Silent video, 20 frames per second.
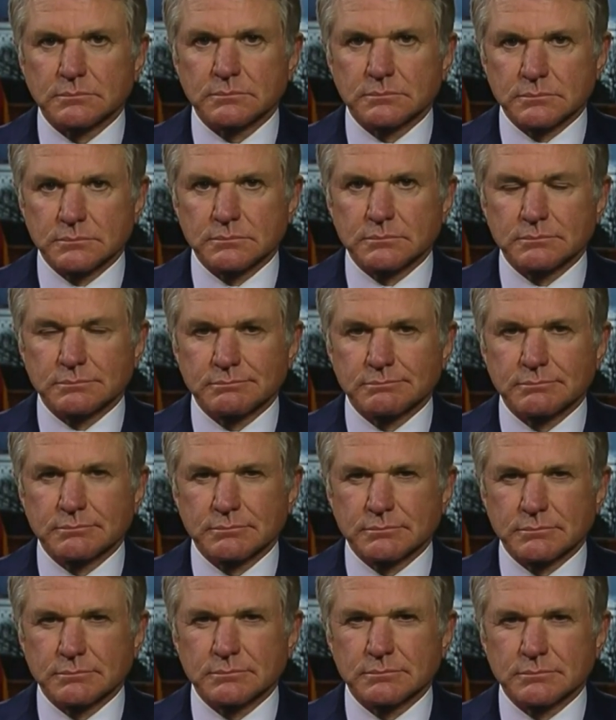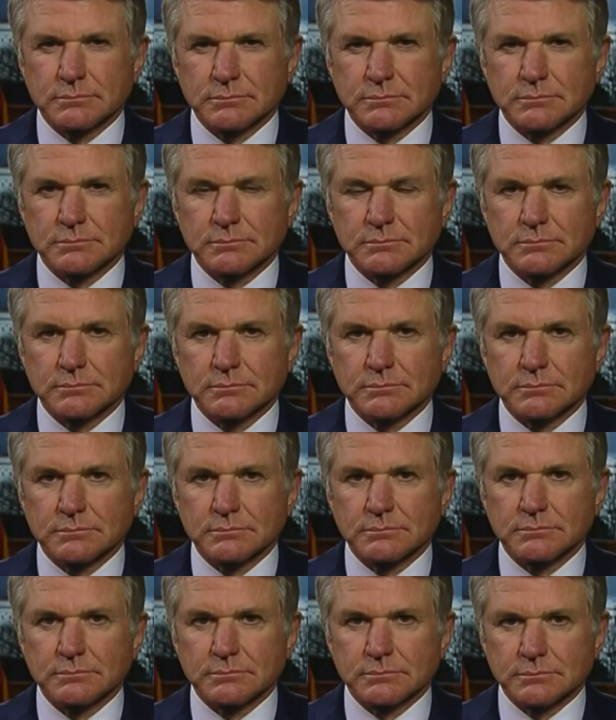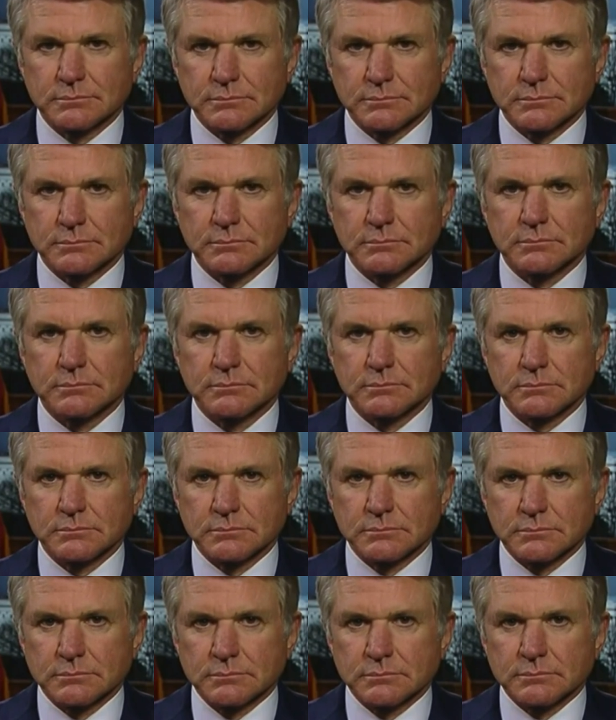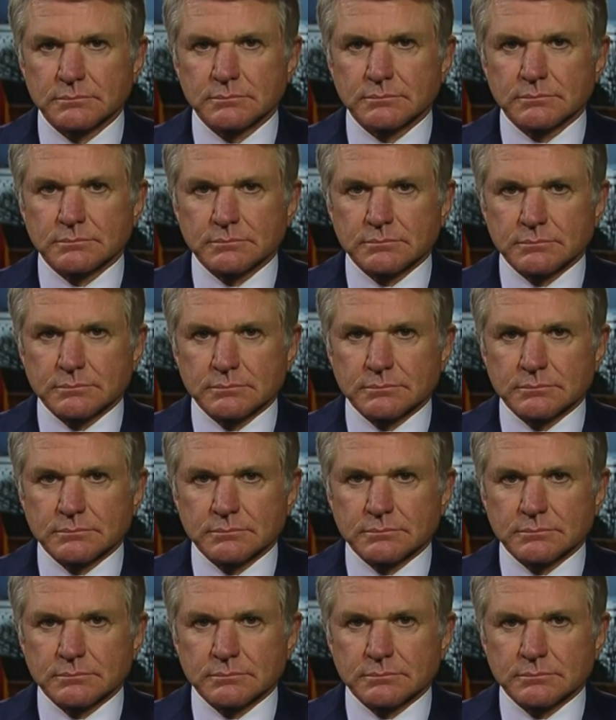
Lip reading: (not speaking)